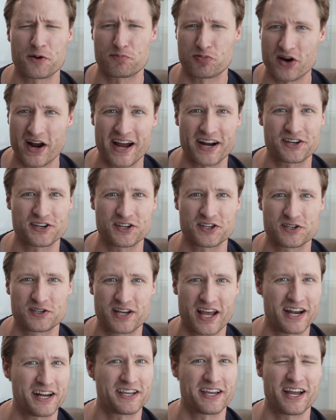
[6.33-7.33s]
our practice,
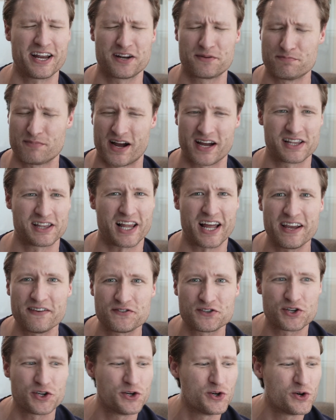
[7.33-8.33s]
dedicated my
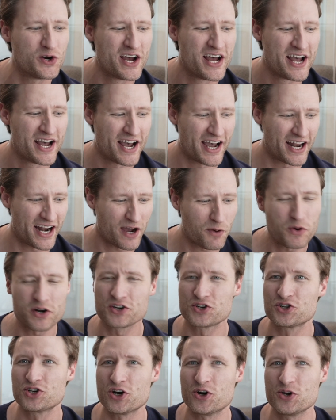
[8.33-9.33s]
life to, and I want
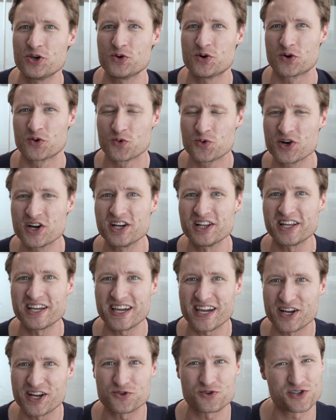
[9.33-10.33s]
to show you a
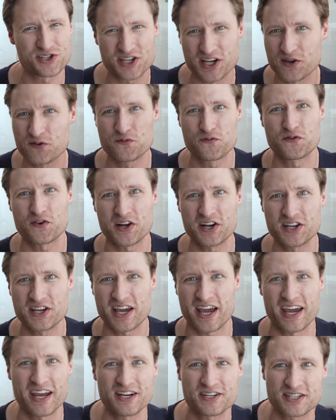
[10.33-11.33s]
really interesting, fun
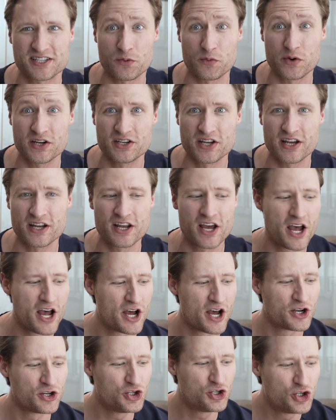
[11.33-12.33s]
case that we did
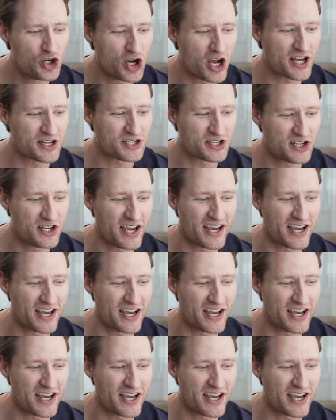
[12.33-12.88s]
just